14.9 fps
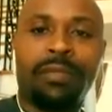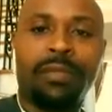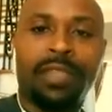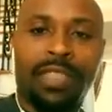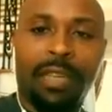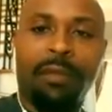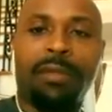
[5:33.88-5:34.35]

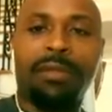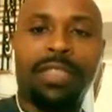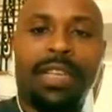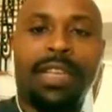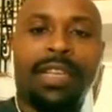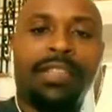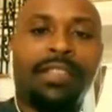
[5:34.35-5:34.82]
You get what I'm
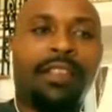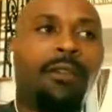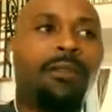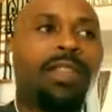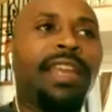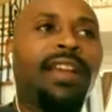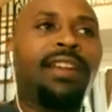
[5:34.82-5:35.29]
saying?
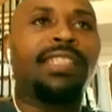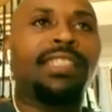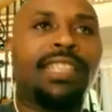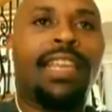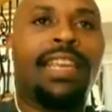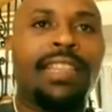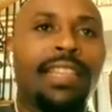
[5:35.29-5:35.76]
So they are
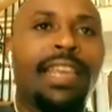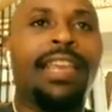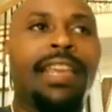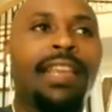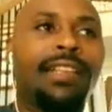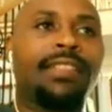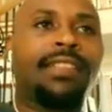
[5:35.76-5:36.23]
seeing
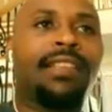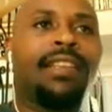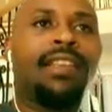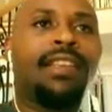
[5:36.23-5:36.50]
things